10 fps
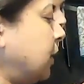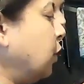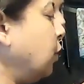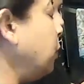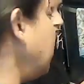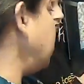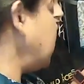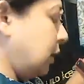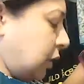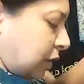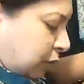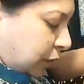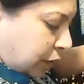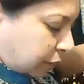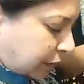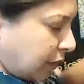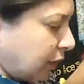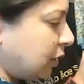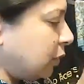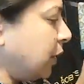So you don't want to touch it with your
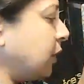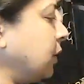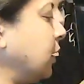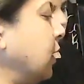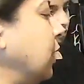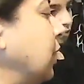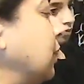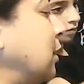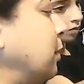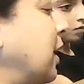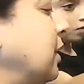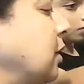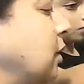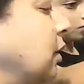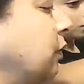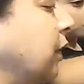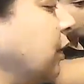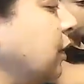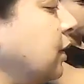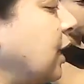fingers because you're gonna get spice on your
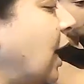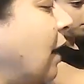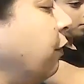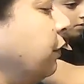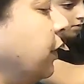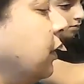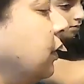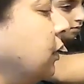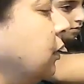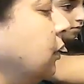fingers, half of it.